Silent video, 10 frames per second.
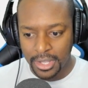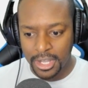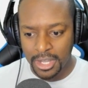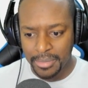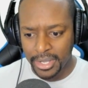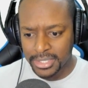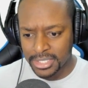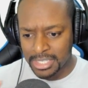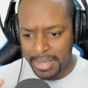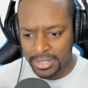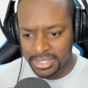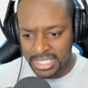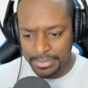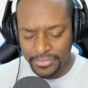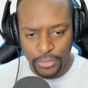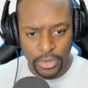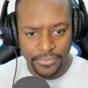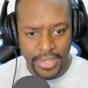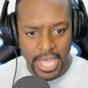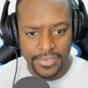um, because it's about
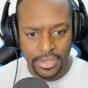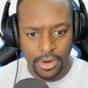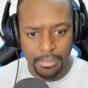7:45 here.